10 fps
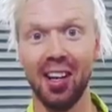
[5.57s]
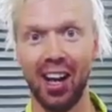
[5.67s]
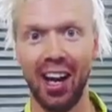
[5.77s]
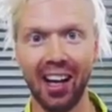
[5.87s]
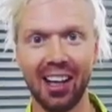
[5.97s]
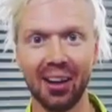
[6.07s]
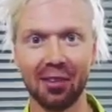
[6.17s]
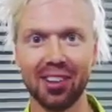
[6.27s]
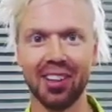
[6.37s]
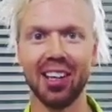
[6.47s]
Highlight of
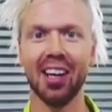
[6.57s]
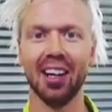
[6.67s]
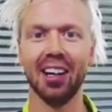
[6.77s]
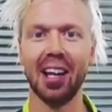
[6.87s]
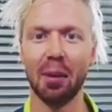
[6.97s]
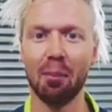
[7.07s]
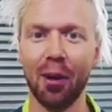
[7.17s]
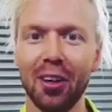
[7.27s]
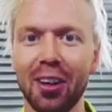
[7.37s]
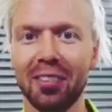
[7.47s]
the year, Le
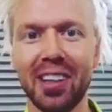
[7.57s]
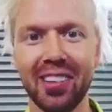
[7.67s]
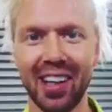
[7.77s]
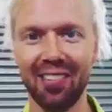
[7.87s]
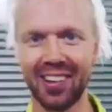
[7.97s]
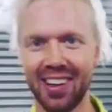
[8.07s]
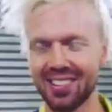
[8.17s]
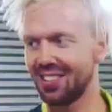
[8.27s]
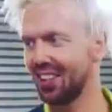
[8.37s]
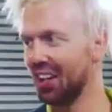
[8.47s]
Mans, Viva la France!
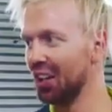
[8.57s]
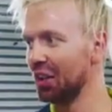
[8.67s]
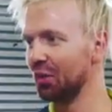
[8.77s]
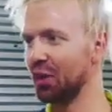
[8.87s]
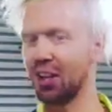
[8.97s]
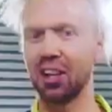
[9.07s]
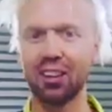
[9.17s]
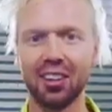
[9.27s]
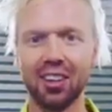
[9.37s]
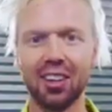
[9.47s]
We're here
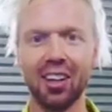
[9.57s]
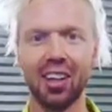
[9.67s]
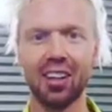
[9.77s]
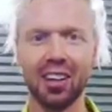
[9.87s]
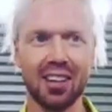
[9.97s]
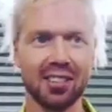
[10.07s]
in the Aston